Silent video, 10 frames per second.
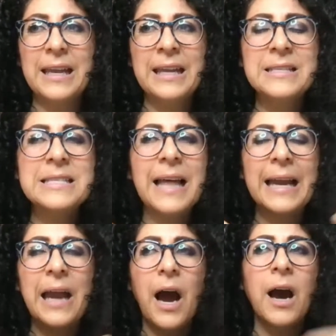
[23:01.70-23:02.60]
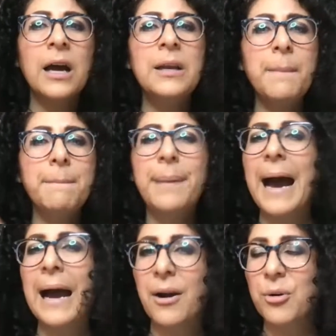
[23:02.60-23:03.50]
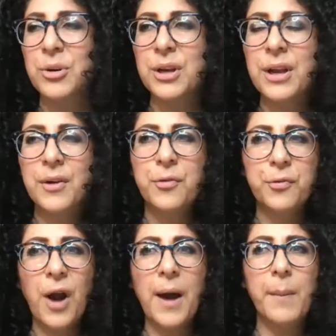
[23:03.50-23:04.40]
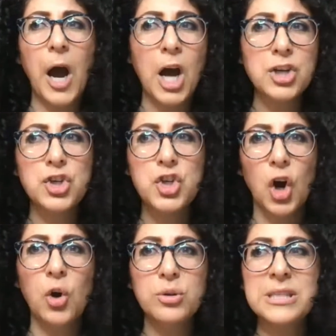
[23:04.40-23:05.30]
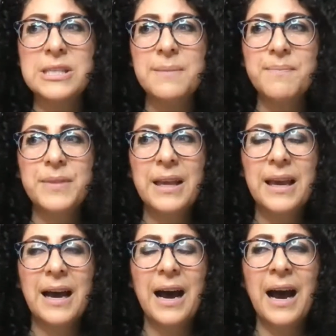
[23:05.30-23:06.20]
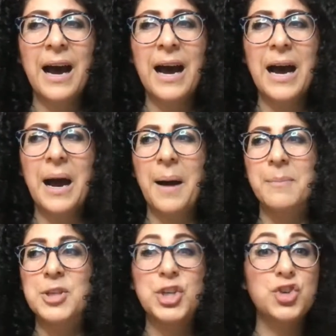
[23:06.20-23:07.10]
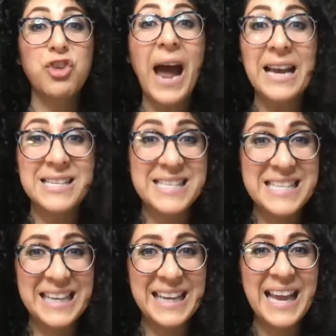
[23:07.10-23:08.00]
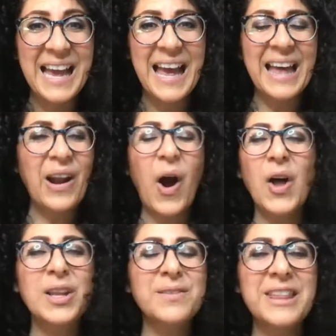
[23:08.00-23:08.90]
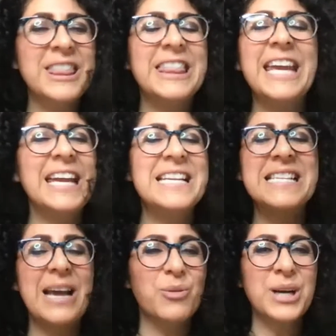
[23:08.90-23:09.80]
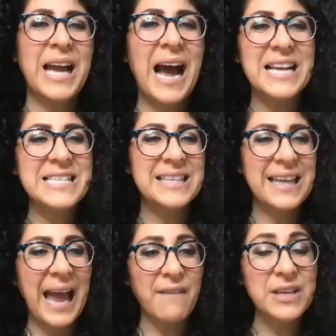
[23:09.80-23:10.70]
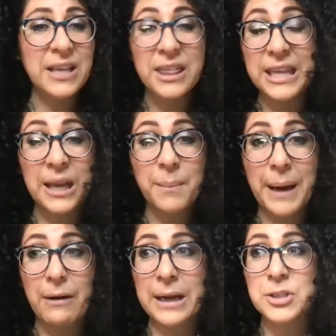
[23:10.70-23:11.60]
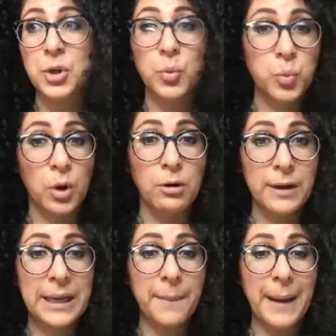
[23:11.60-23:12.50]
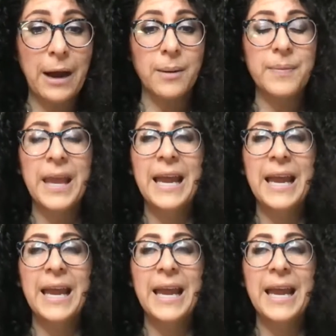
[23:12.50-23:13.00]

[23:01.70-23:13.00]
is like unbound from adult stress and all of the things that we're constantly having to think about and to worry about.